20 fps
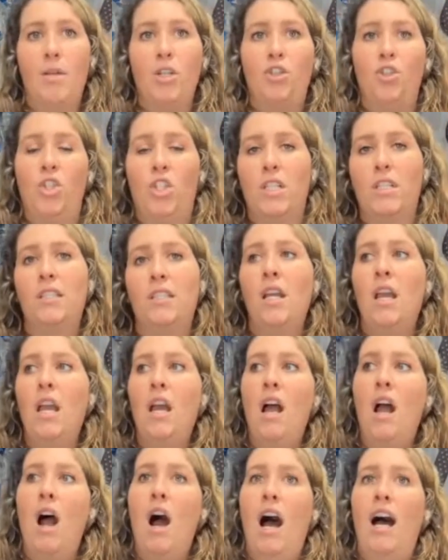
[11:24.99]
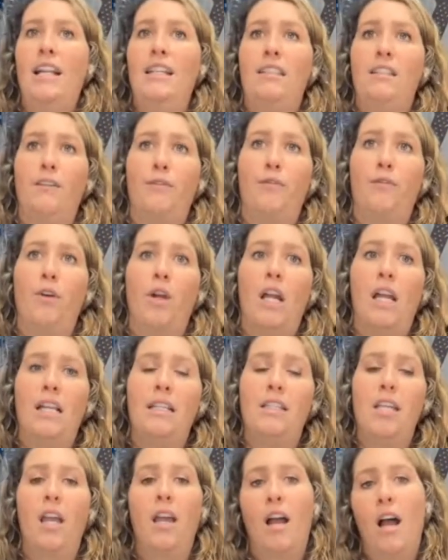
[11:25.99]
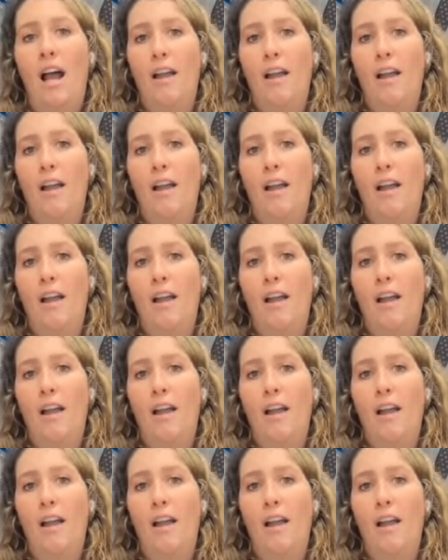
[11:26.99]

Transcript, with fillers: It's just a different,